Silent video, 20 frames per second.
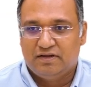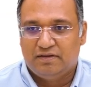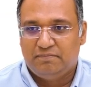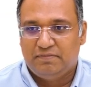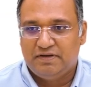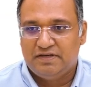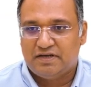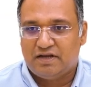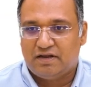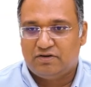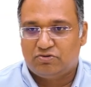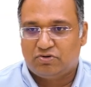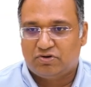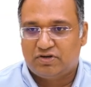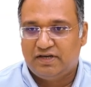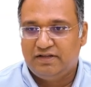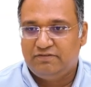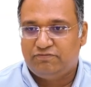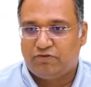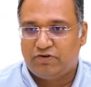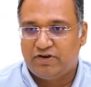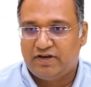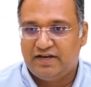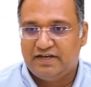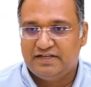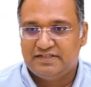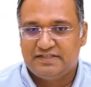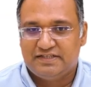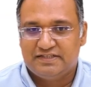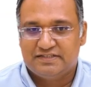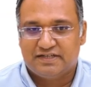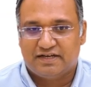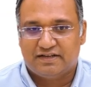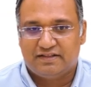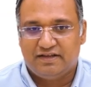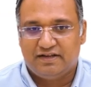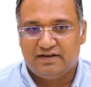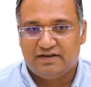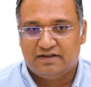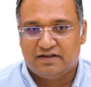Mean totally 49 seats are
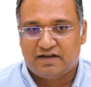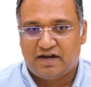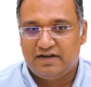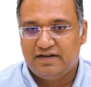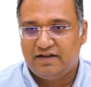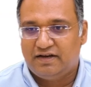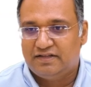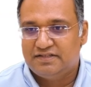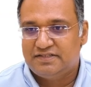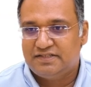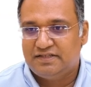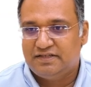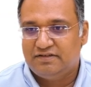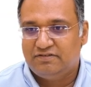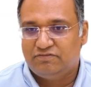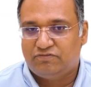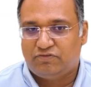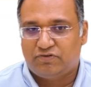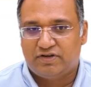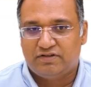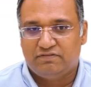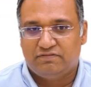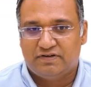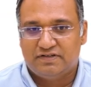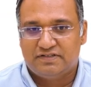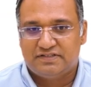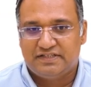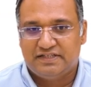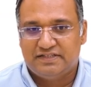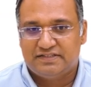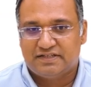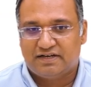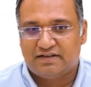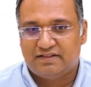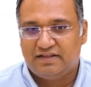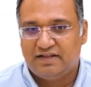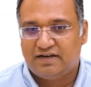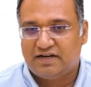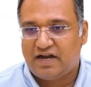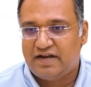there. Cardiology 41 seats are
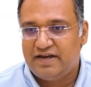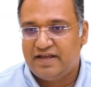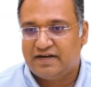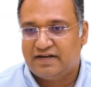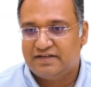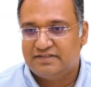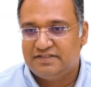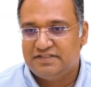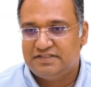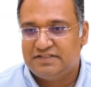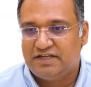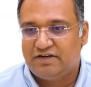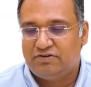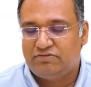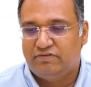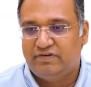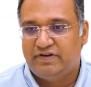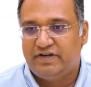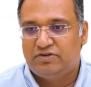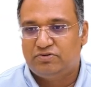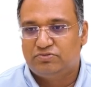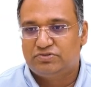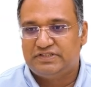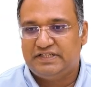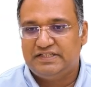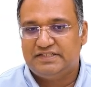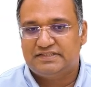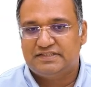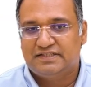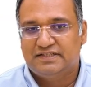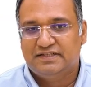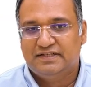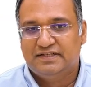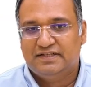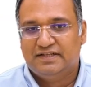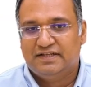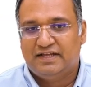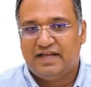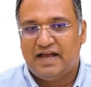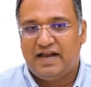there. Cardiac anesthesia 22 seats,
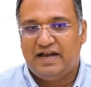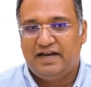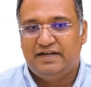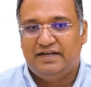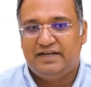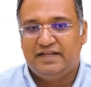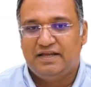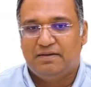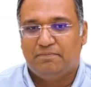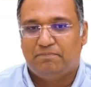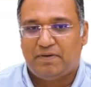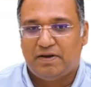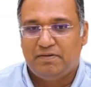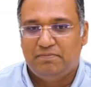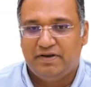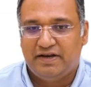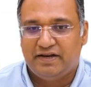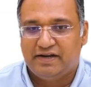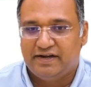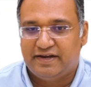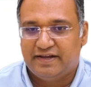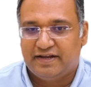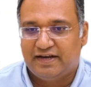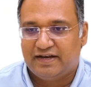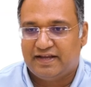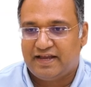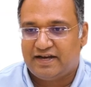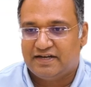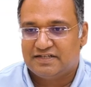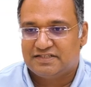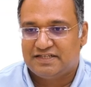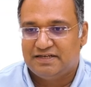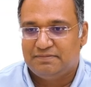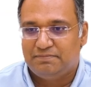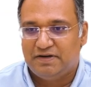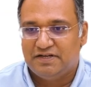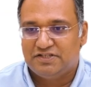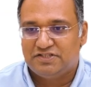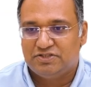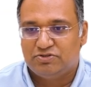and DM pulmonary critical care and sleep
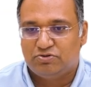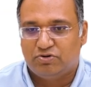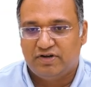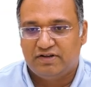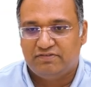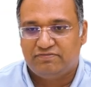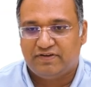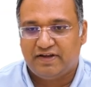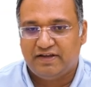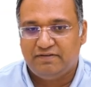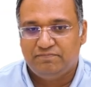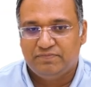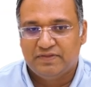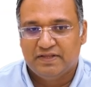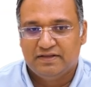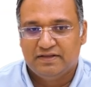medicine 25,